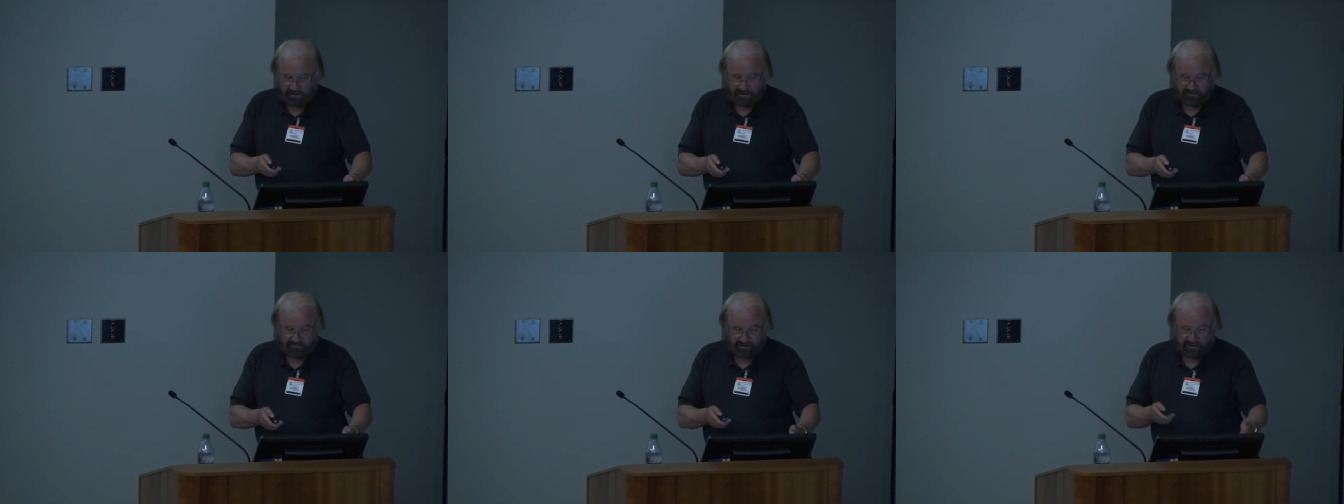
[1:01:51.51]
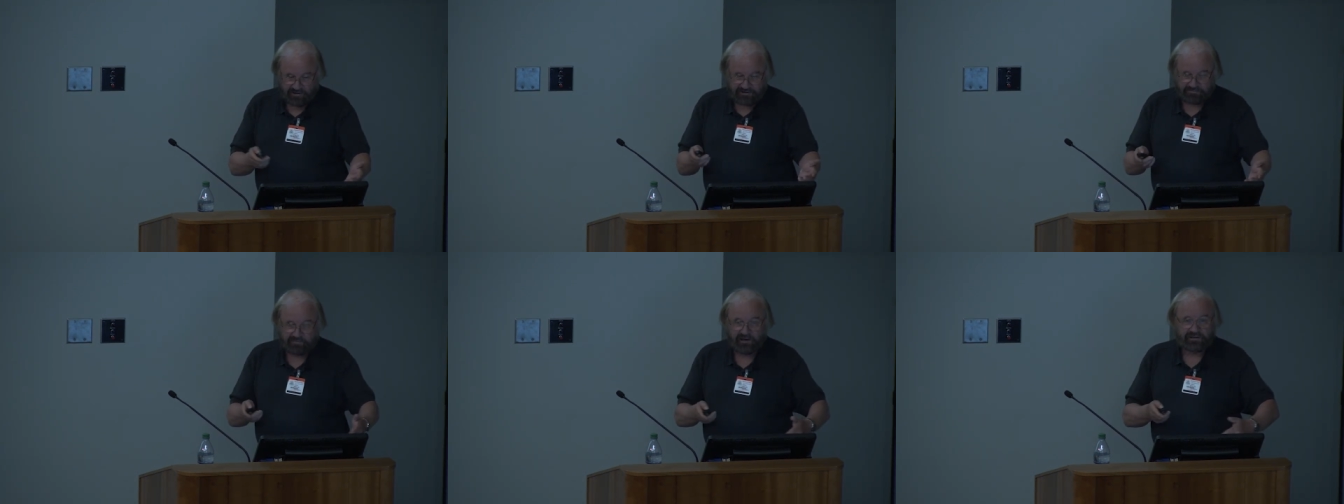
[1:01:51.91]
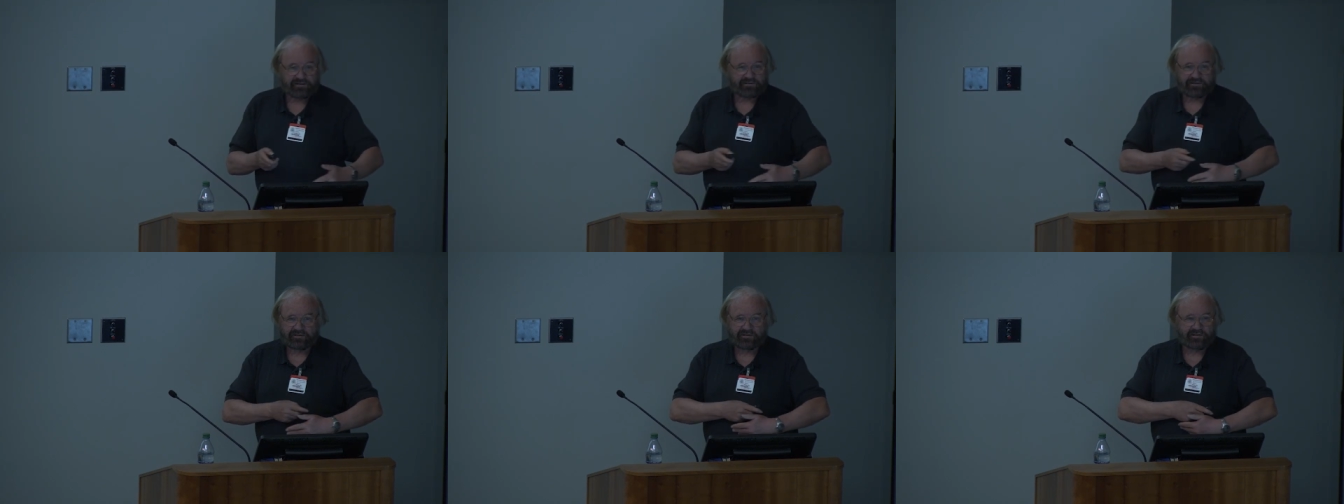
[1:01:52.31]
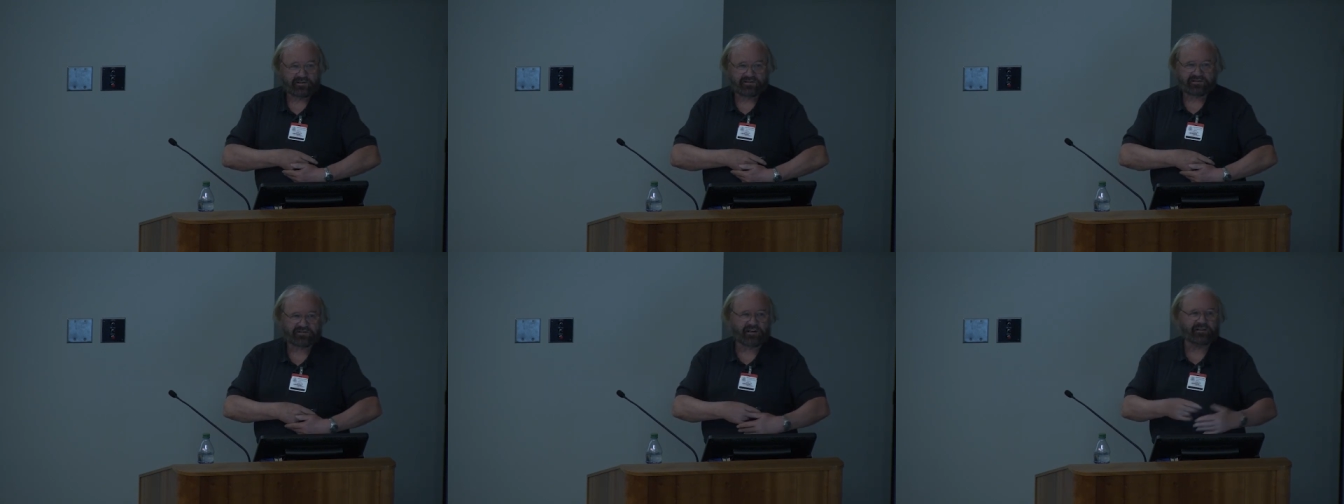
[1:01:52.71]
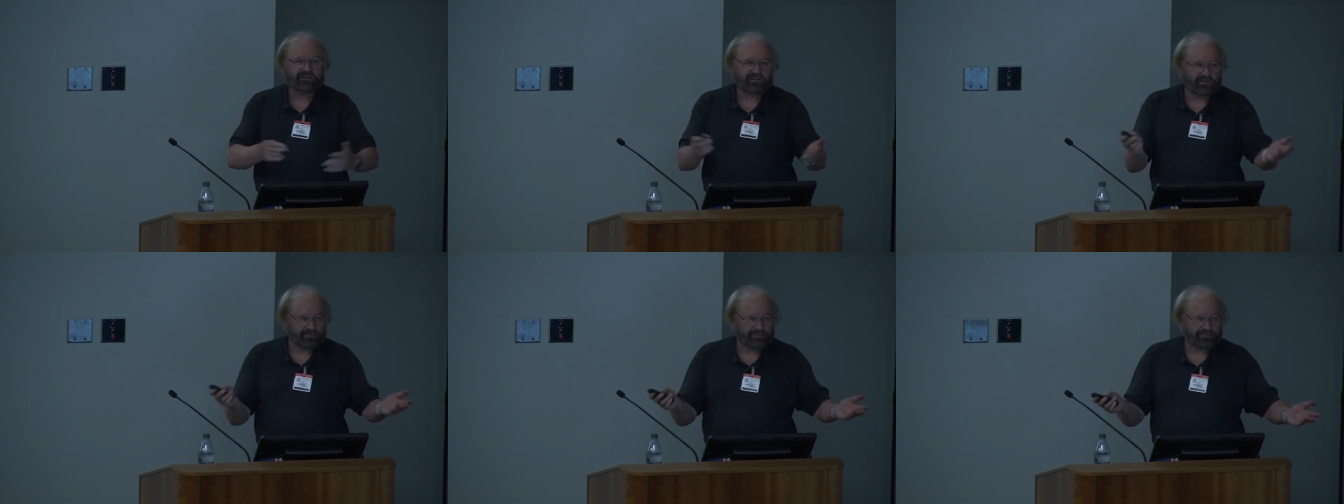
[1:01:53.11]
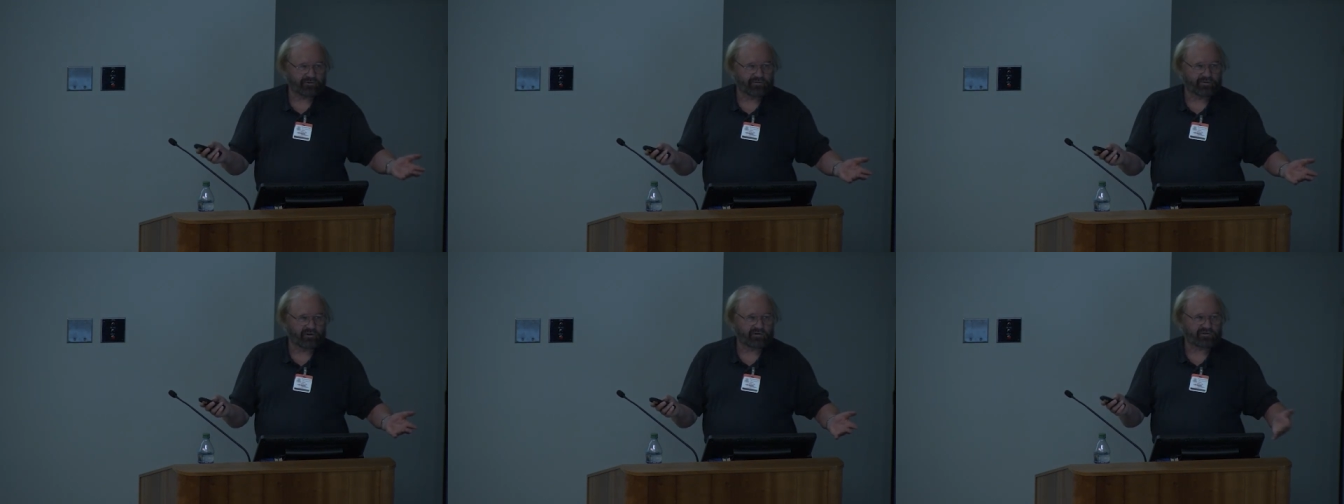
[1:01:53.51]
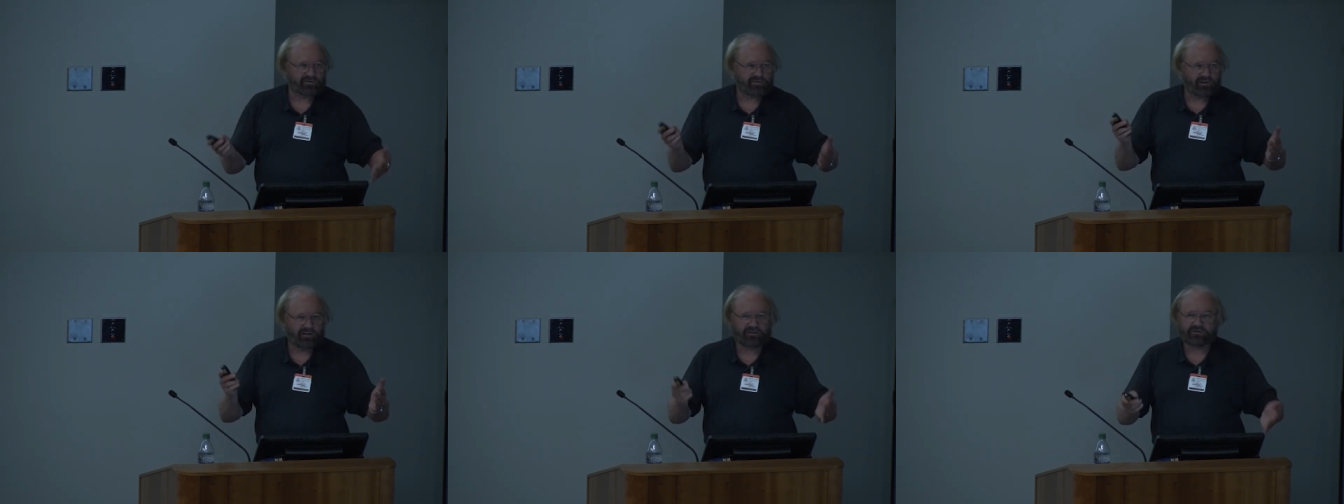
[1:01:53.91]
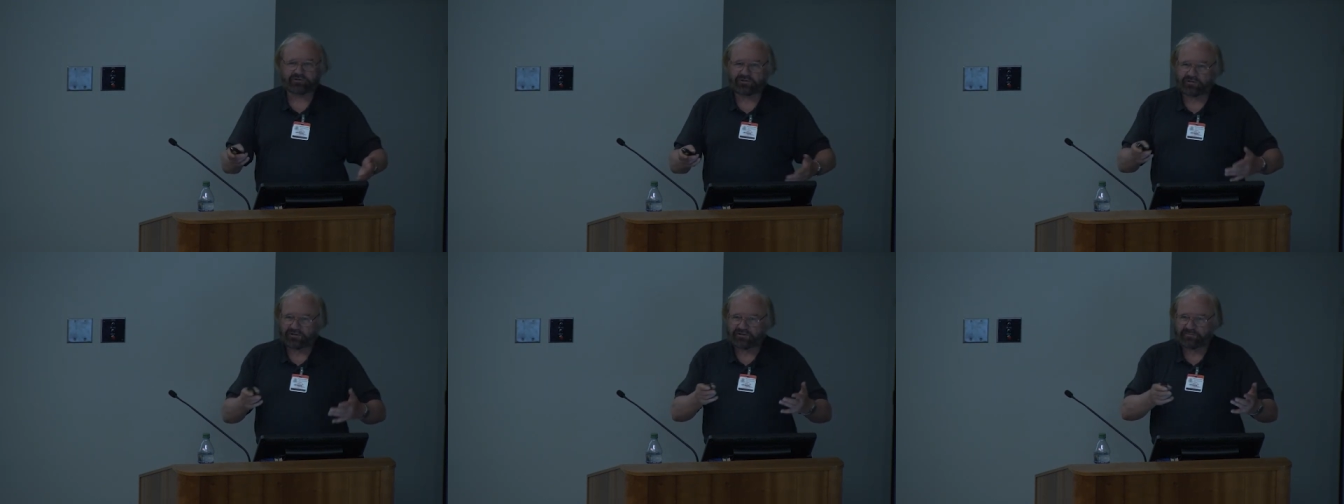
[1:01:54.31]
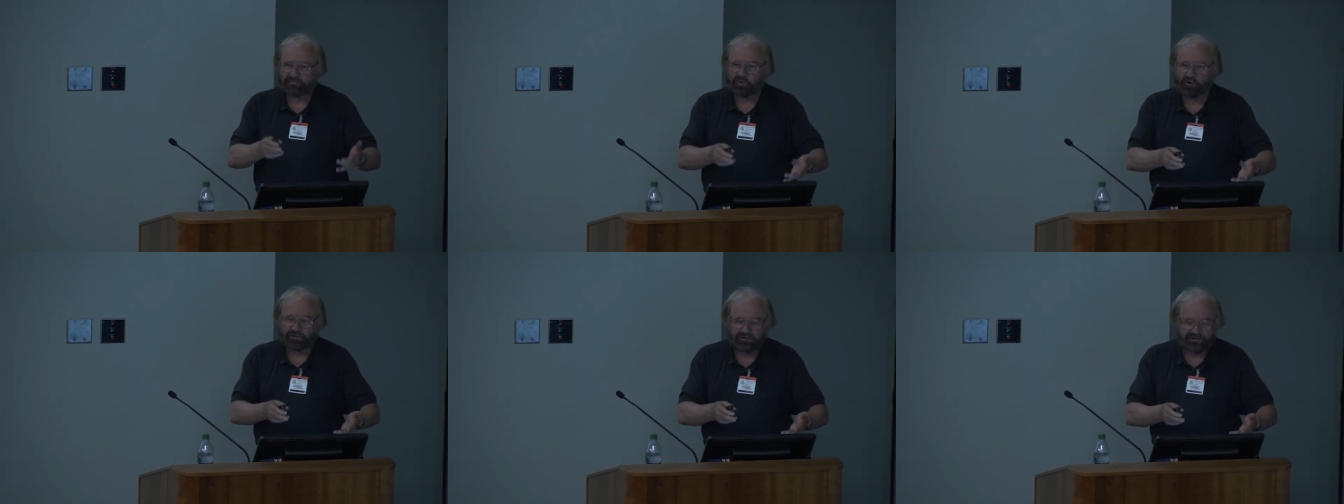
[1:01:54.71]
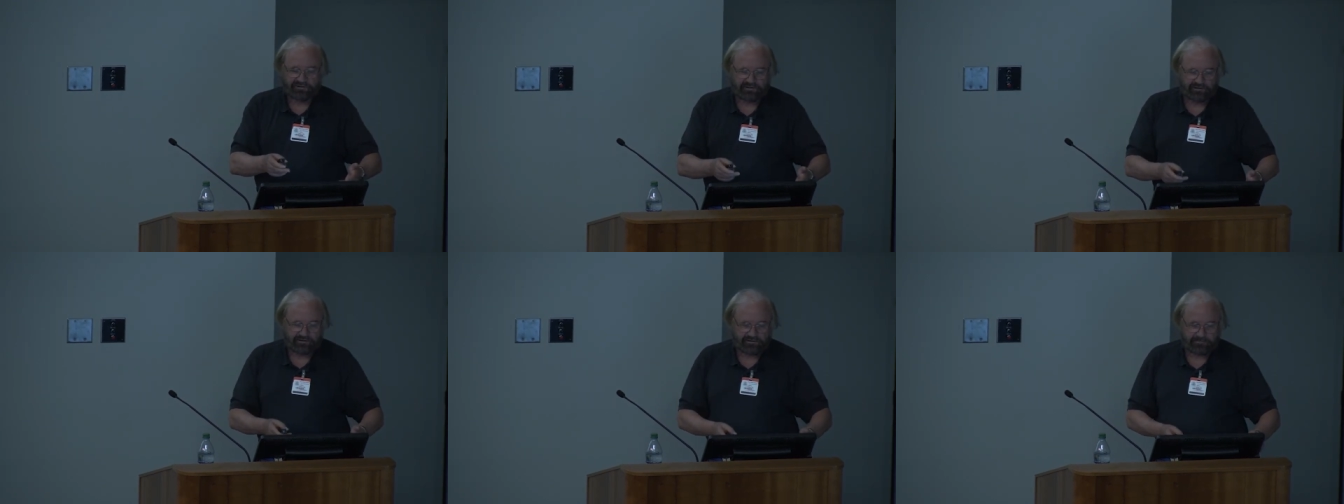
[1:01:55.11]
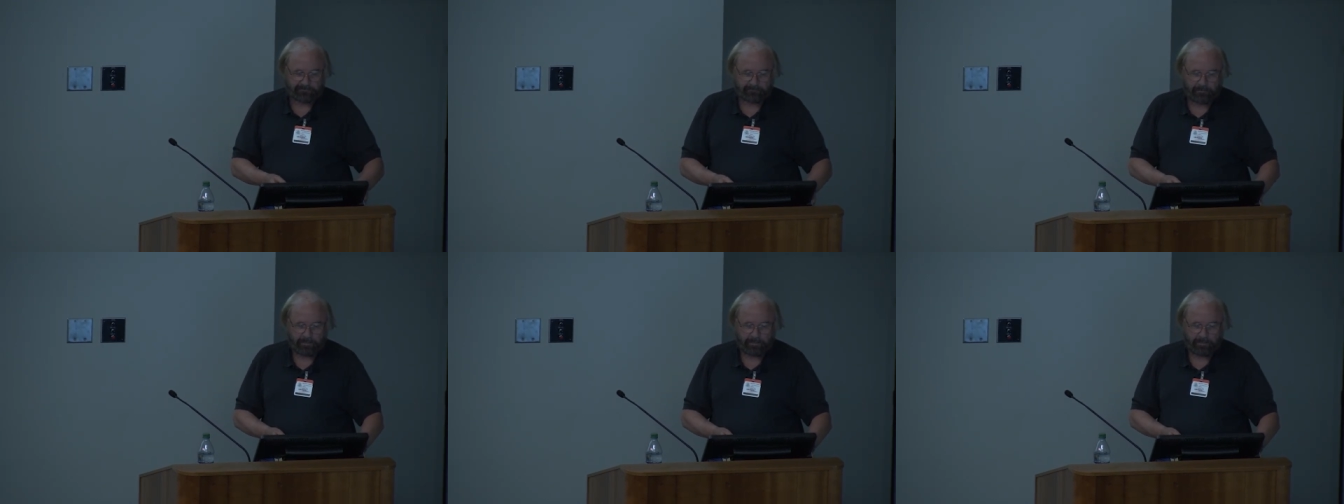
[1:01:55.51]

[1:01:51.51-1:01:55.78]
in various places there's extensive reviews of the literature to support these things.